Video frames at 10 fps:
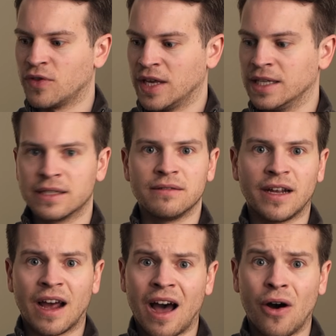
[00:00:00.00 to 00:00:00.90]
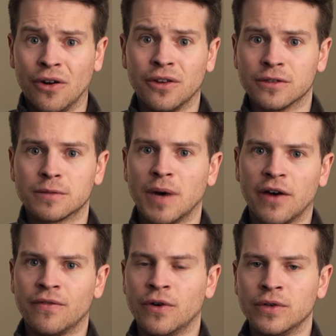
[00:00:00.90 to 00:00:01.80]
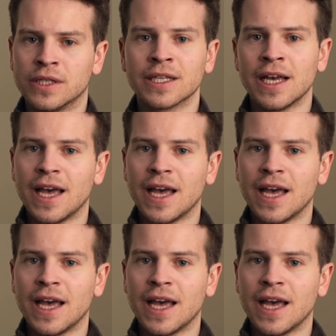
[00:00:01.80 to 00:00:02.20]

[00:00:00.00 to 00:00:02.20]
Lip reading: things that are on your smartphones.